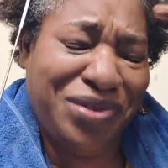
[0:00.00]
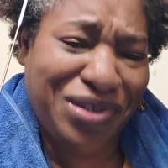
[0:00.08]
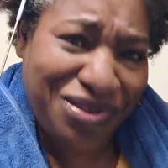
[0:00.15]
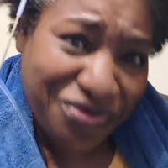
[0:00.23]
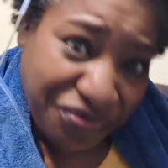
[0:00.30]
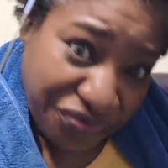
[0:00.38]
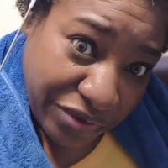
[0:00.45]

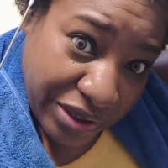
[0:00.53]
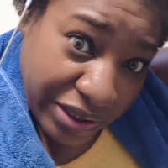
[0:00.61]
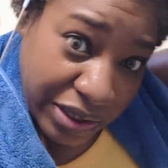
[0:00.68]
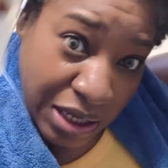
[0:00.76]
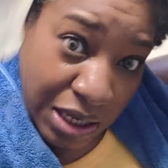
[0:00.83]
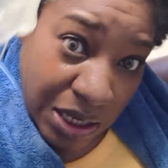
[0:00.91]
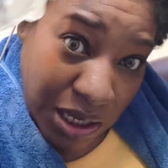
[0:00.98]
in the front.
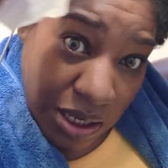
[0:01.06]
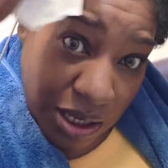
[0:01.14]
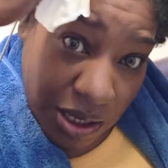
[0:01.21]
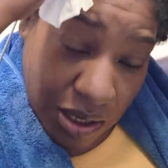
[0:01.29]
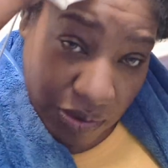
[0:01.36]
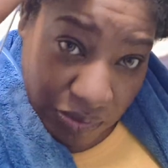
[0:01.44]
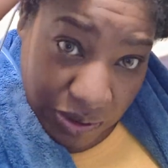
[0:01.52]

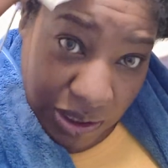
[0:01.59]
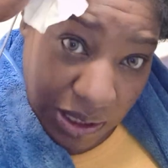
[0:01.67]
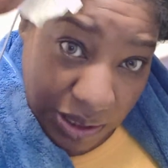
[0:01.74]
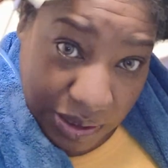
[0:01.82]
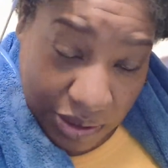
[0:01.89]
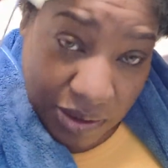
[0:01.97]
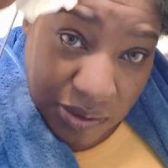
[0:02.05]

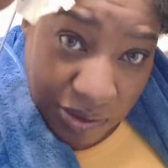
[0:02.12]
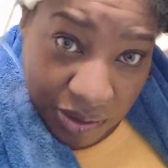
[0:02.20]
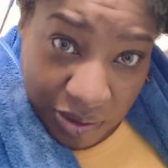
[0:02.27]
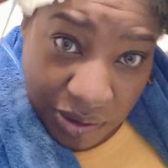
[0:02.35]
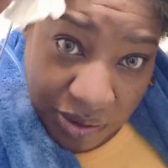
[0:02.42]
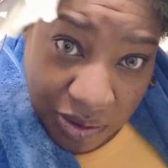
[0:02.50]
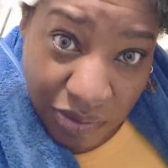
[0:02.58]
Okay.
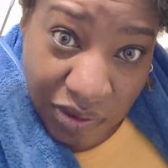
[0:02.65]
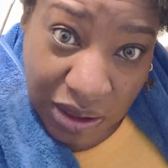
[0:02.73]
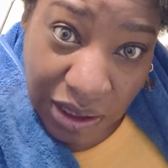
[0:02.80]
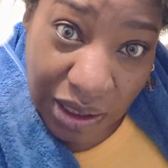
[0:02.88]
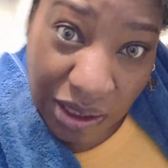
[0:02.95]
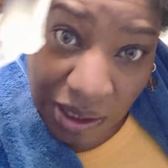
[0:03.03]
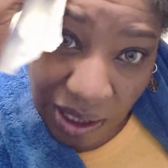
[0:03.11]
So
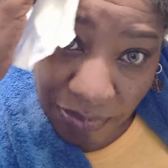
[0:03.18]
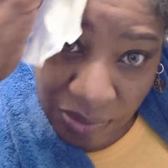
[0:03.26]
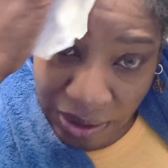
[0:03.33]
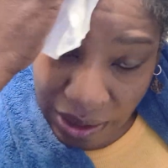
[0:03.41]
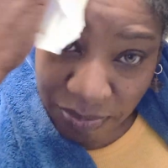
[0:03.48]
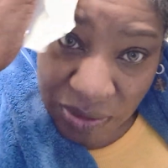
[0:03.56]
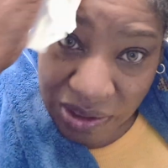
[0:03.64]
yeah,
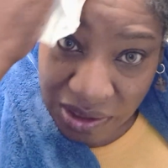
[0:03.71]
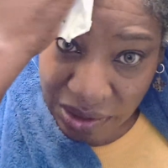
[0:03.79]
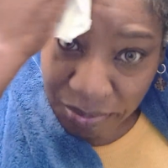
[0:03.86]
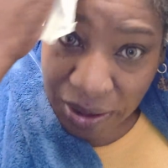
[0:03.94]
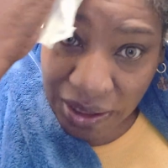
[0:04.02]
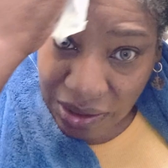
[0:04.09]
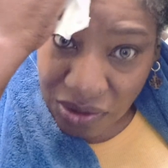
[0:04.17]
I'm just
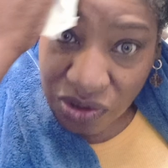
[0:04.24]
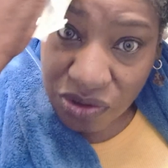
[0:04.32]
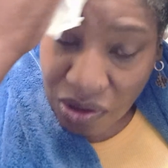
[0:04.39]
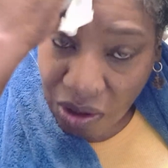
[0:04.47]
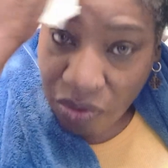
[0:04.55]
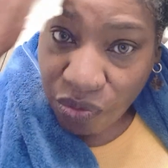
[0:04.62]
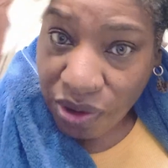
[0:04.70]
explaining to
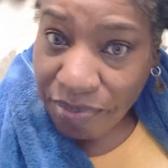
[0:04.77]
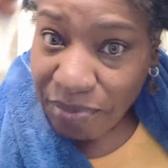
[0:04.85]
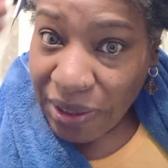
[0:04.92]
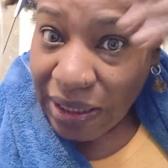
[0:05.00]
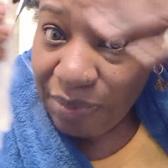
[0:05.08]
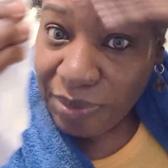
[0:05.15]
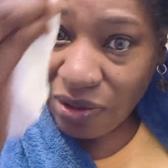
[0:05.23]
y'all what
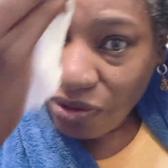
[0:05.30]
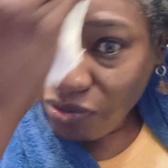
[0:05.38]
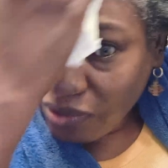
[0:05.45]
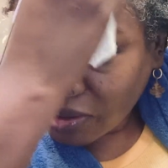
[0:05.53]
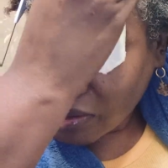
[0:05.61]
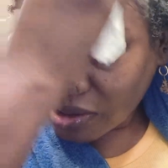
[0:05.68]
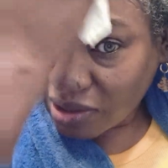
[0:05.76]
made me do
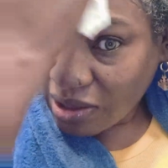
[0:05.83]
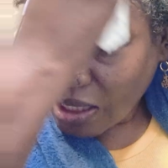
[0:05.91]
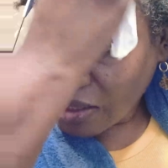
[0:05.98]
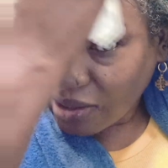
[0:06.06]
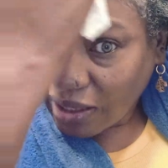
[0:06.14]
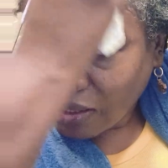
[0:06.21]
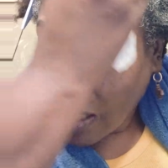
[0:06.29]
this. It's
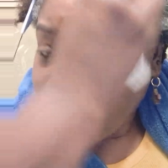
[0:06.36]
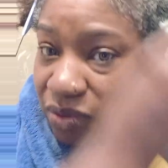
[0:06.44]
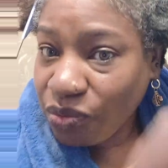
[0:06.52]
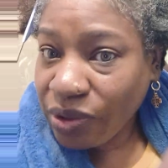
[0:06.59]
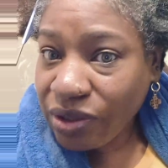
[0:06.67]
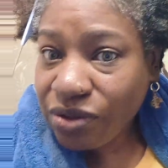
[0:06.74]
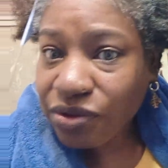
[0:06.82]
not like I
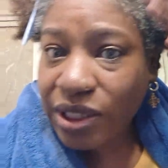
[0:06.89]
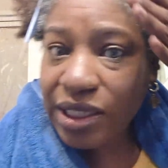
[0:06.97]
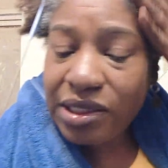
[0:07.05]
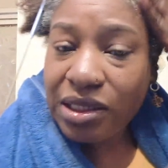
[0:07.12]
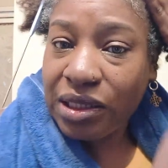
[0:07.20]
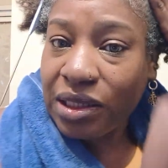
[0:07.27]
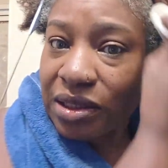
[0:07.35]
went
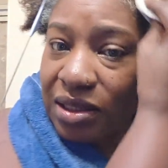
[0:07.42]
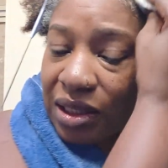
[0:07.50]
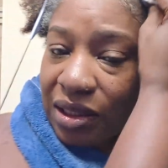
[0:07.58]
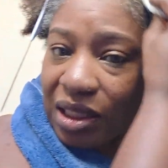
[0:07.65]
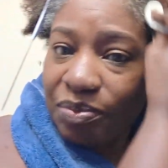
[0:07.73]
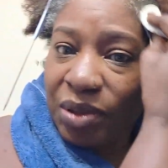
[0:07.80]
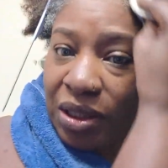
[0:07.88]
crazy and
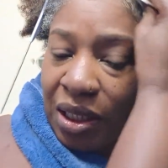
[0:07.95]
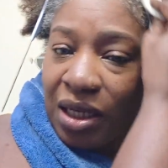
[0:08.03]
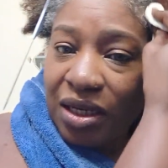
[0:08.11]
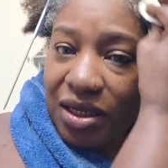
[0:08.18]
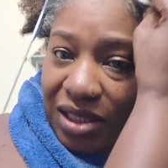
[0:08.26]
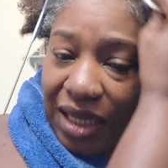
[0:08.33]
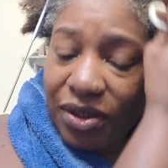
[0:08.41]
said
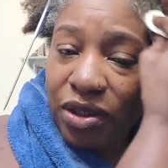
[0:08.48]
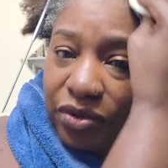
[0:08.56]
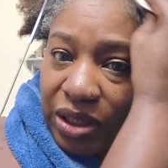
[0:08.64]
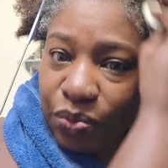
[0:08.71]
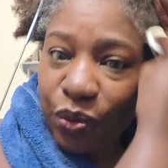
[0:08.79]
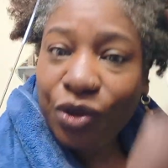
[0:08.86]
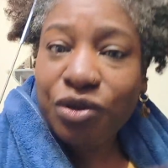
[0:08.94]
because I know
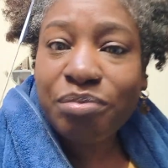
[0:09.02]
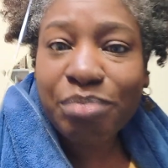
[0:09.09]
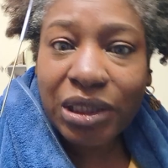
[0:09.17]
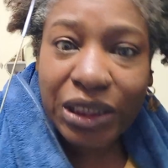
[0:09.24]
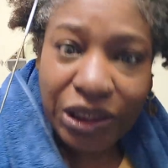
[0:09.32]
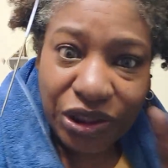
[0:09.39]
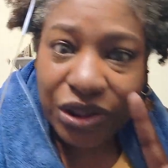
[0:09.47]
the word
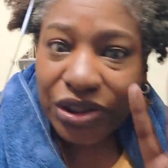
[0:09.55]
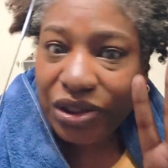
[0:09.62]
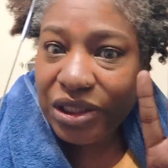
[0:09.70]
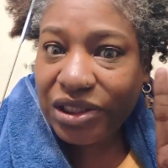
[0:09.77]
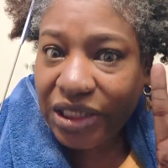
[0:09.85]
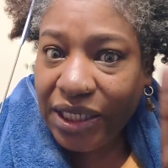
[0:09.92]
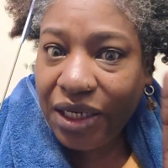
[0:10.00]
bleach is
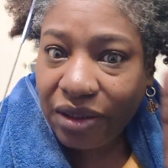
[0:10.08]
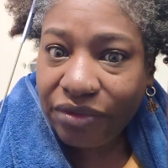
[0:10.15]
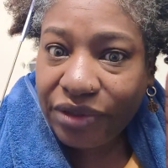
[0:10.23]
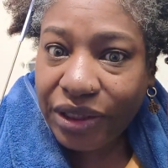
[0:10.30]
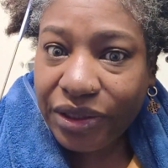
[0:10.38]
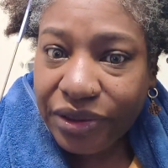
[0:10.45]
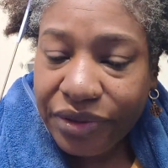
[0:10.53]

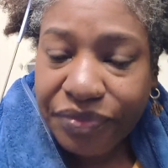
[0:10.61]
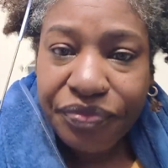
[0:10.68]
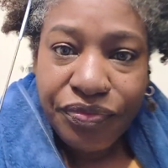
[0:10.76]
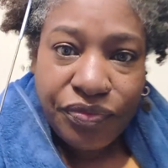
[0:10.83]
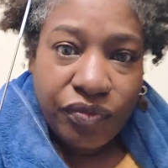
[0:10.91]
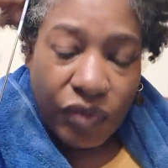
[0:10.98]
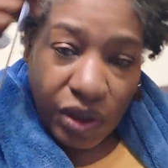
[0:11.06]
scary.
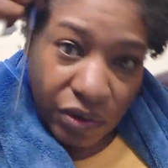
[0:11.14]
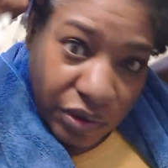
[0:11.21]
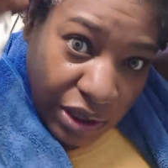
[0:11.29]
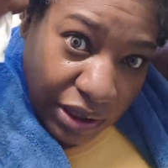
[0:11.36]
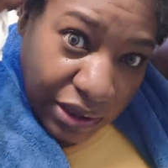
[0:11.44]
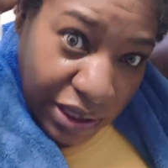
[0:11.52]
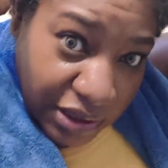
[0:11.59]

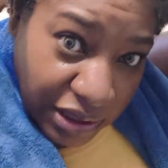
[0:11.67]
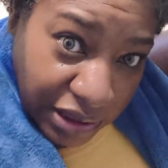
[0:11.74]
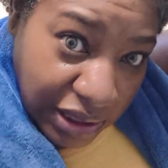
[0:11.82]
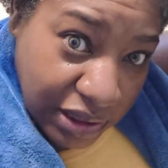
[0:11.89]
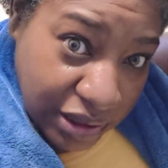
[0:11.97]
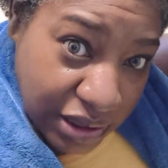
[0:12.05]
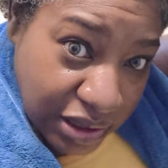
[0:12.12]
Okay,
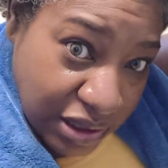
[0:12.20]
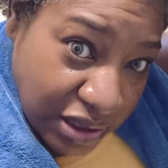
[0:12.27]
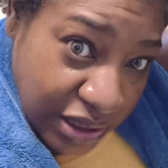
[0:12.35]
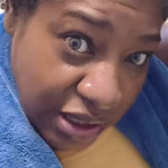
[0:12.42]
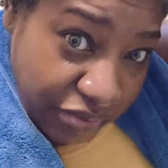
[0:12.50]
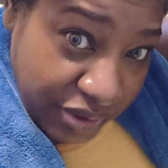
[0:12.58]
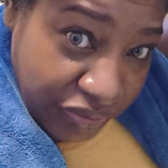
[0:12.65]
that is a
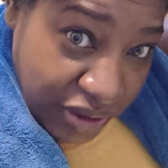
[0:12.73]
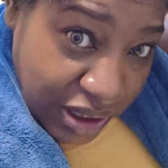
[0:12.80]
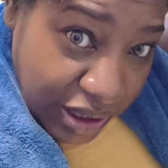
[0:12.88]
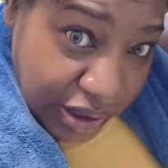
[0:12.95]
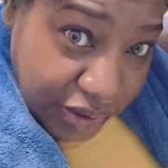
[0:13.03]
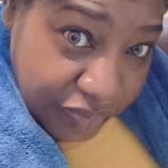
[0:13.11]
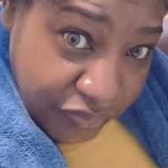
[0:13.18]
scary
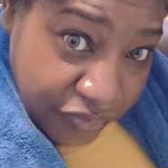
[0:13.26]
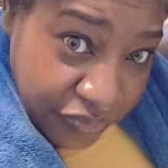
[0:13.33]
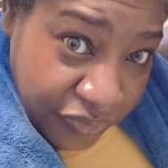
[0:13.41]
thing.